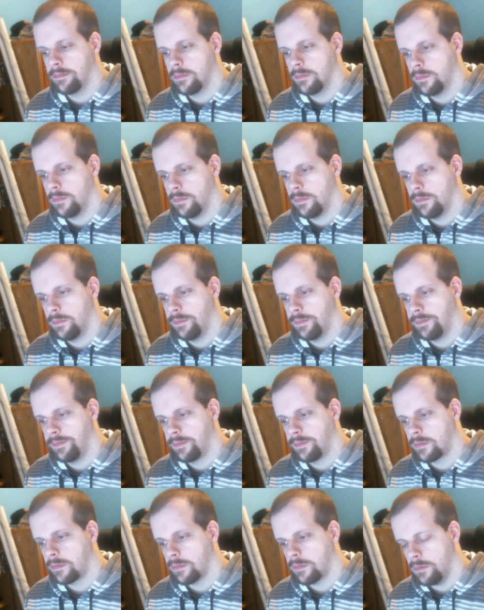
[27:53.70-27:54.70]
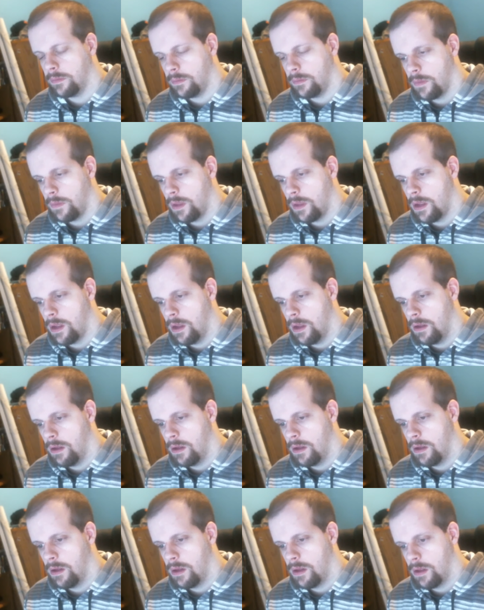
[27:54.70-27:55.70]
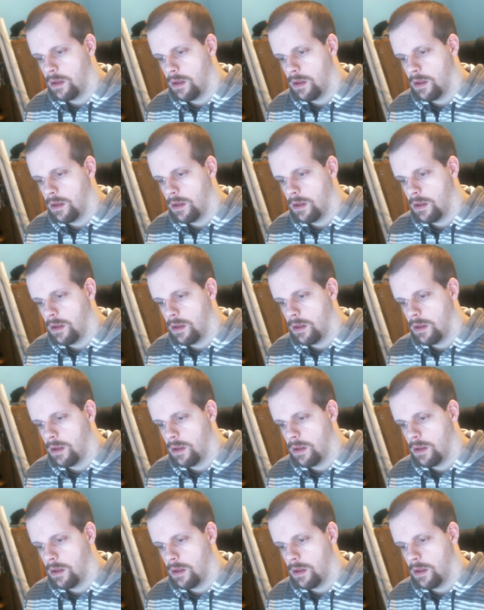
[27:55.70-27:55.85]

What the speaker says: [no speech]